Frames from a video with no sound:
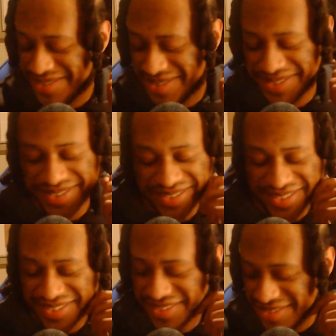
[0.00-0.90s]

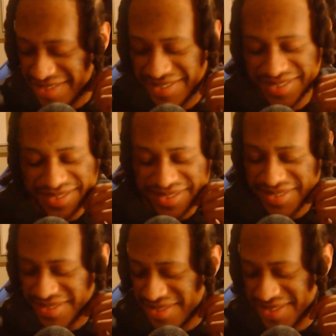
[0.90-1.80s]

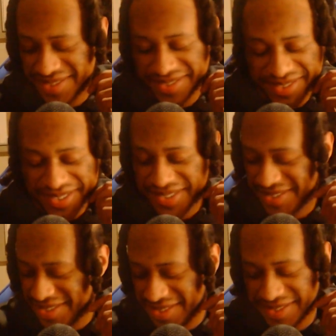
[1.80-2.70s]

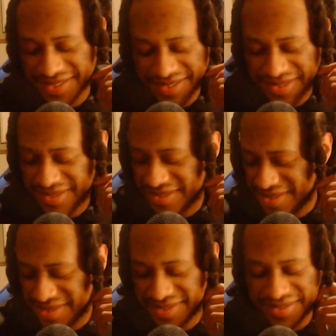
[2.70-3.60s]

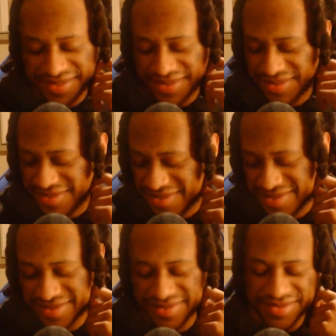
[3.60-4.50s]

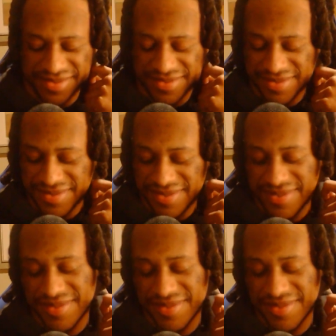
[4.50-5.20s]
(silence)